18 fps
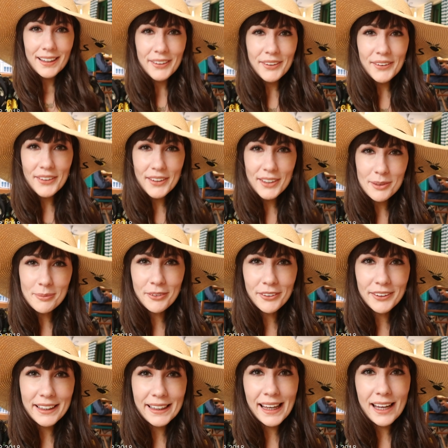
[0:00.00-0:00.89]
Good
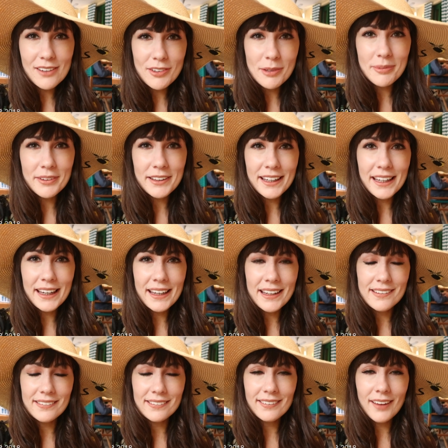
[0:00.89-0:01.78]
morning
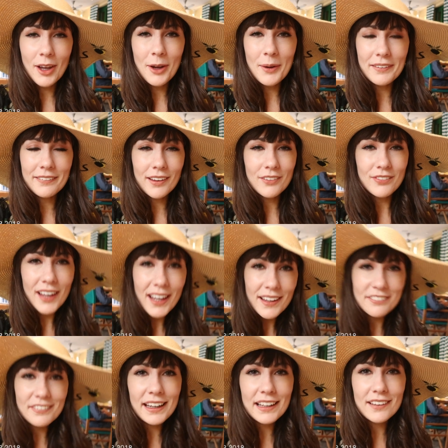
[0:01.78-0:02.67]
everybody. So it's our
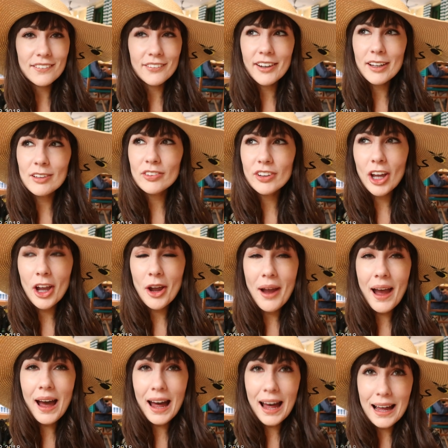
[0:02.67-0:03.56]
first day in Sorrento
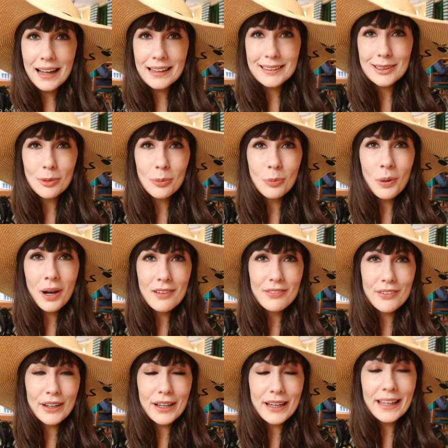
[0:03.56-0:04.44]
and the
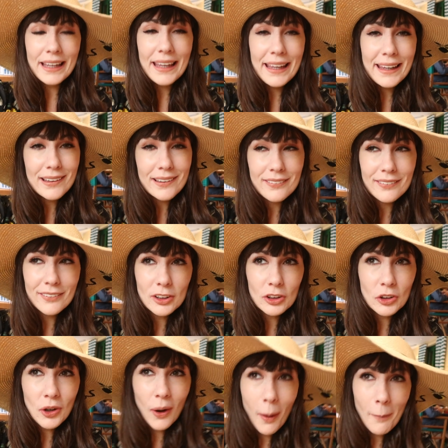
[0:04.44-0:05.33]
weather is
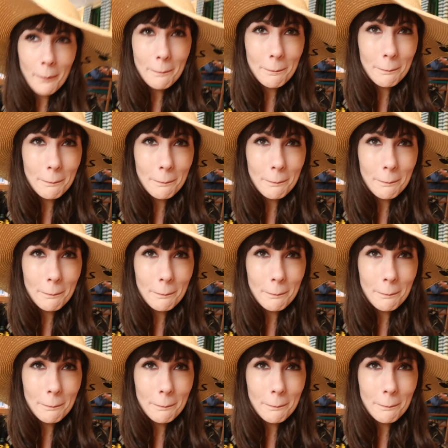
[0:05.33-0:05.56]
not